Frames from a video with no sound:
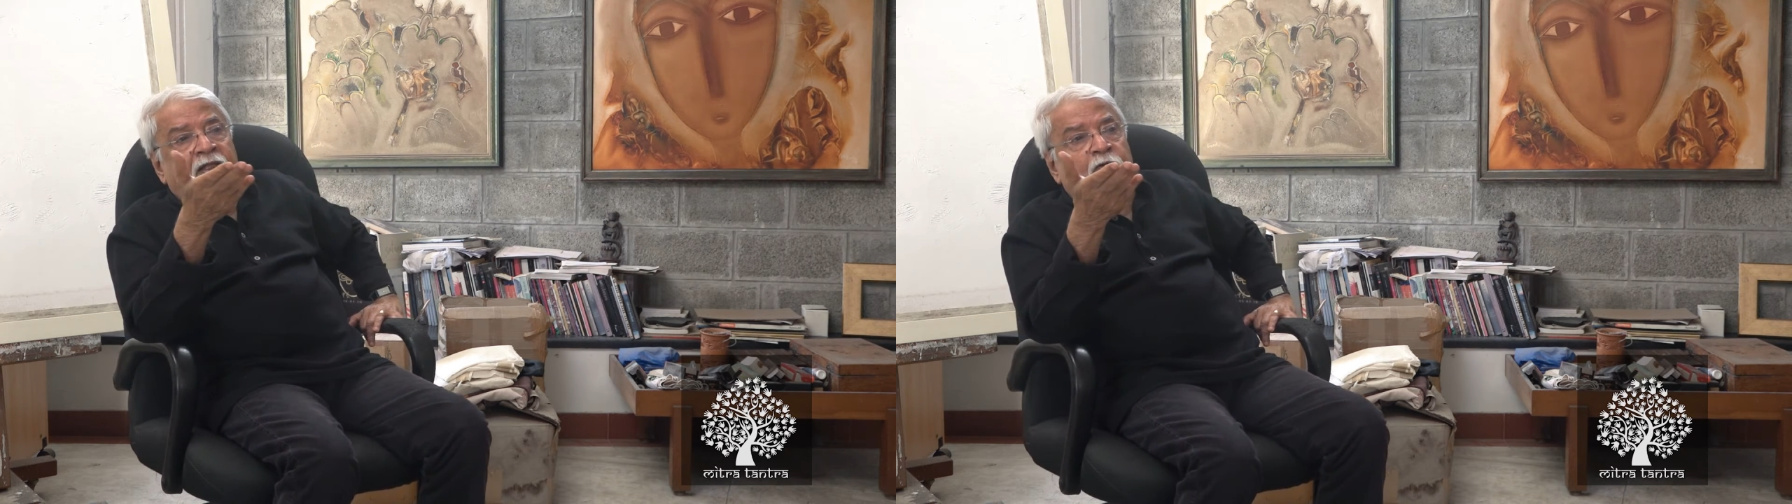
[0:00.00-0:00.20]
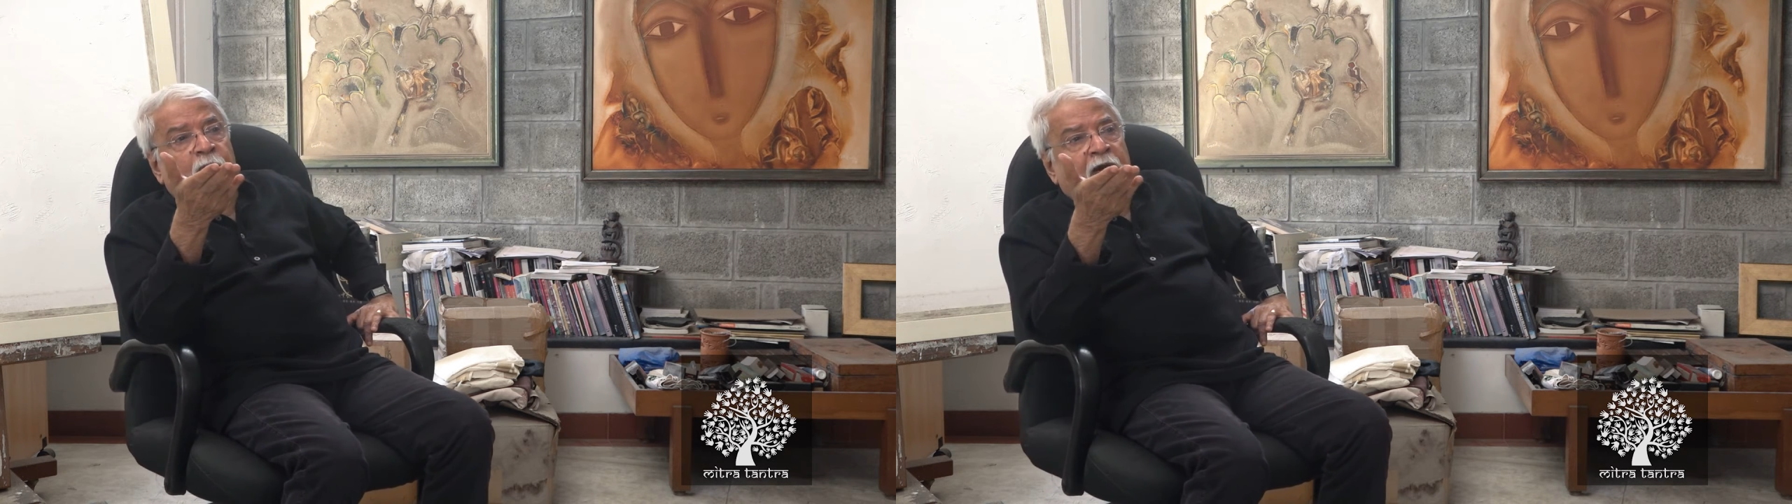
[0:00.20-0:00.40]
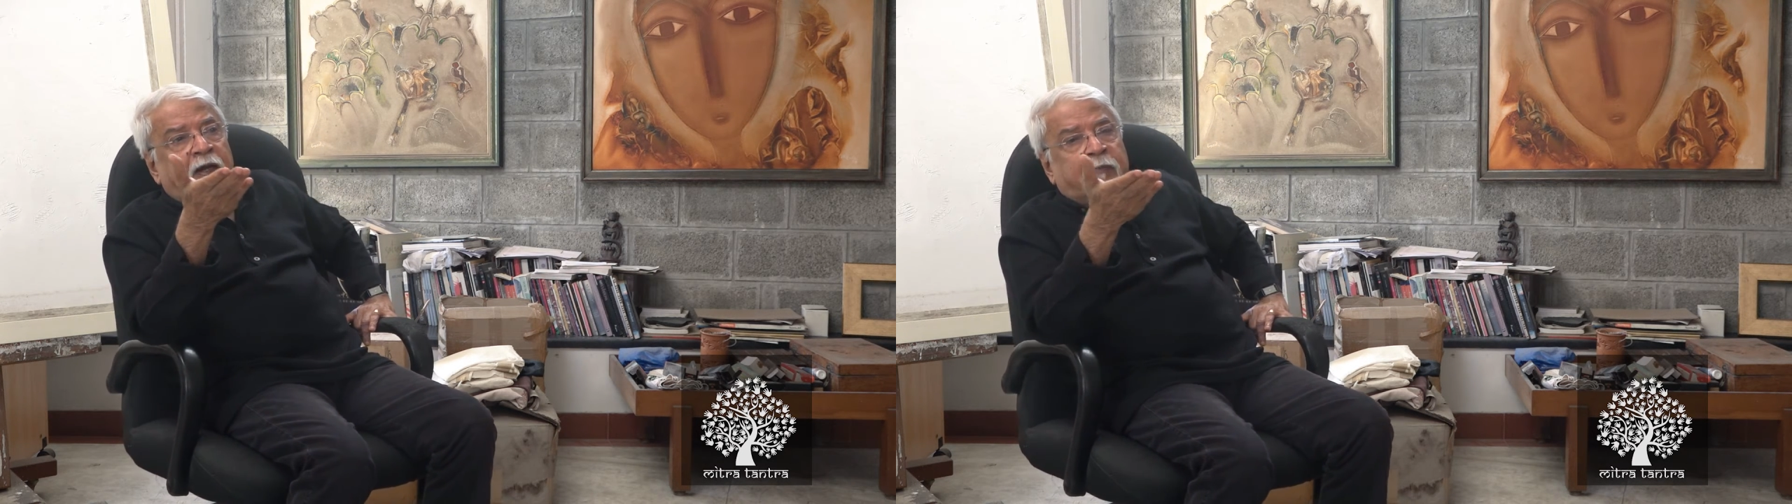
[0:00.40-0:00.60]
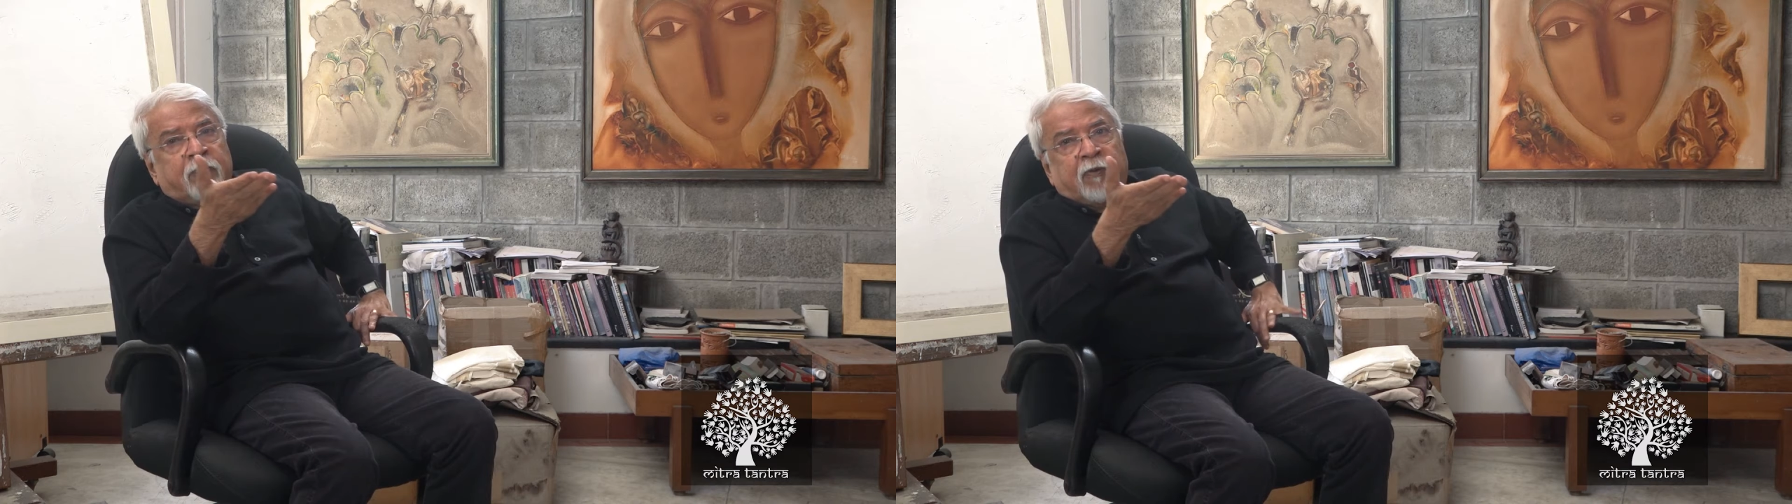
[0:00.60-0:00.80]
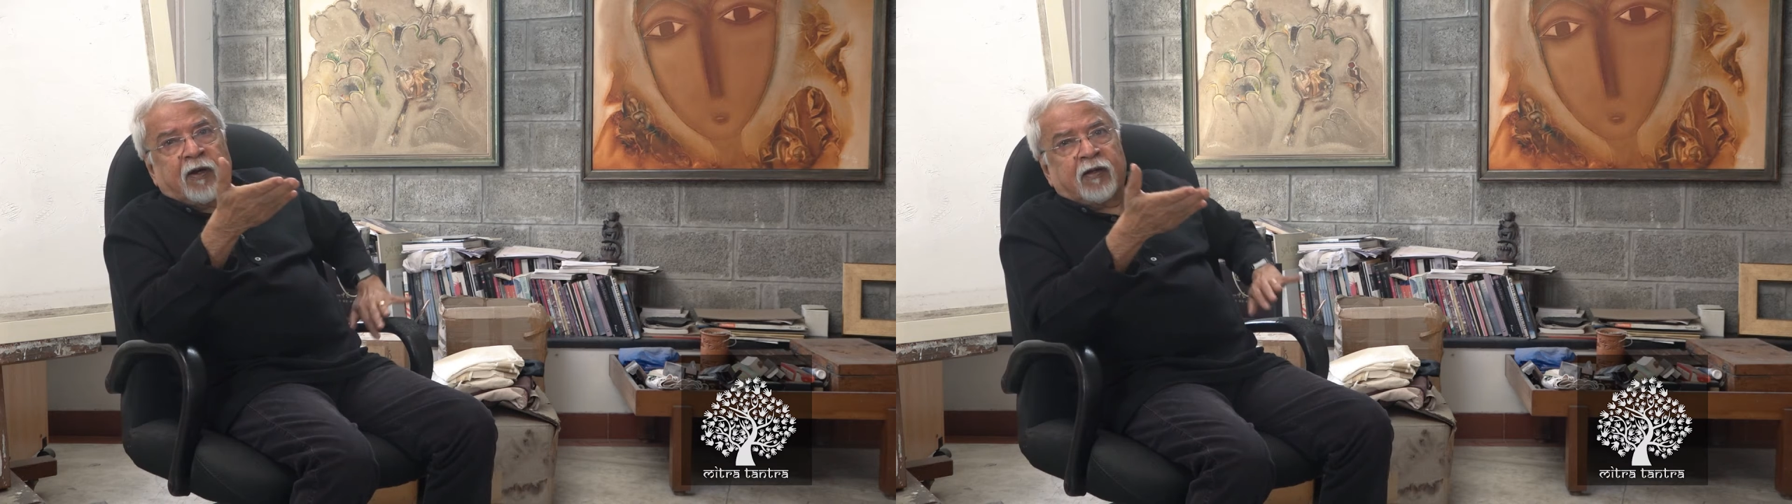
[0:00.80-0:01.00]
they opened
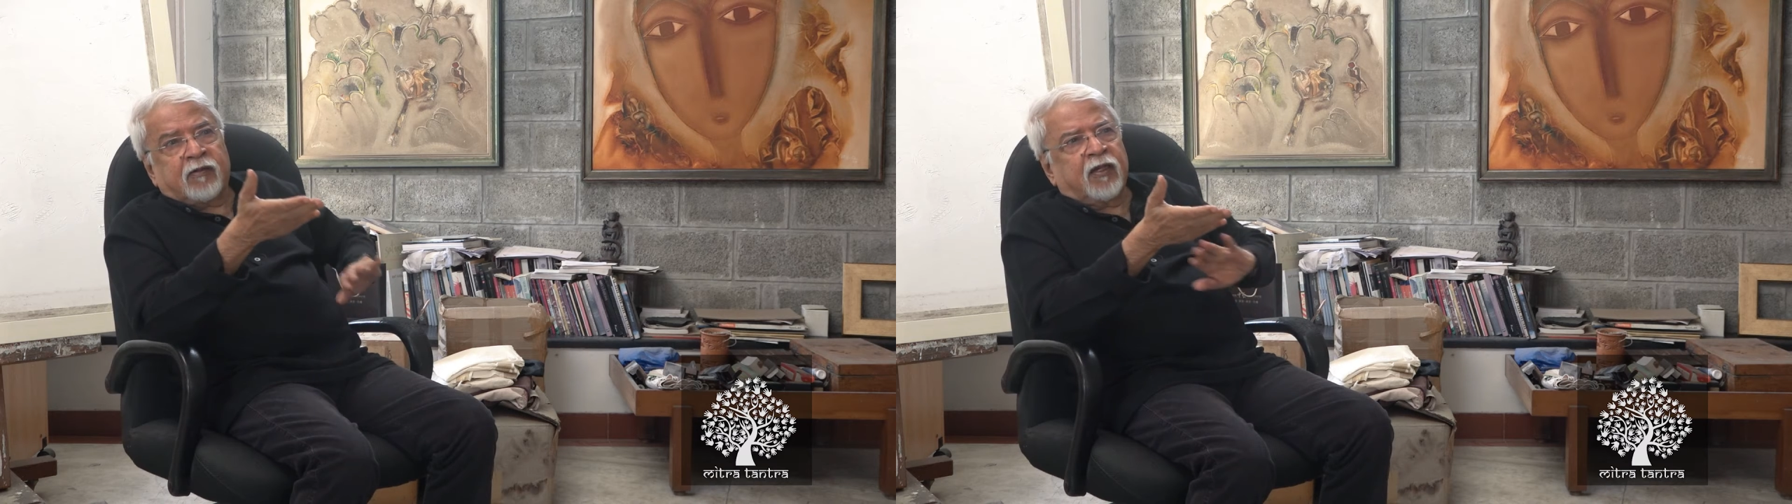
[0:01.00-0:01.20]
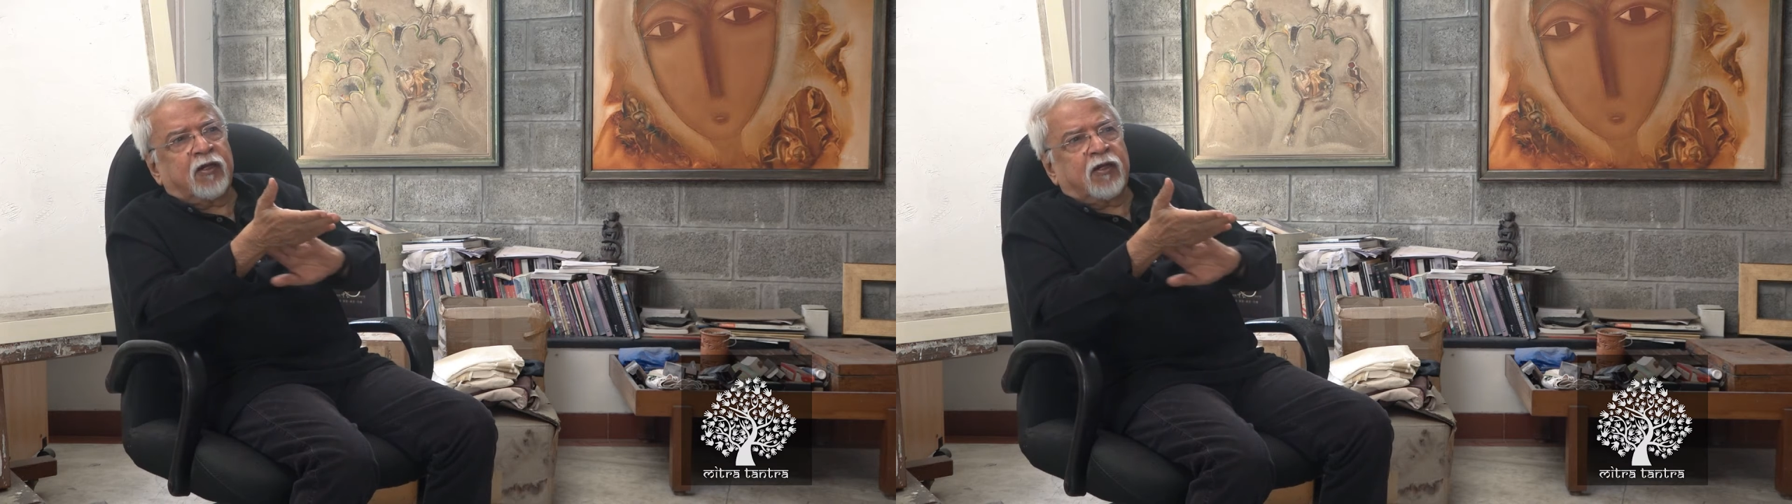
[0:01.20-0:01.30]
up uh,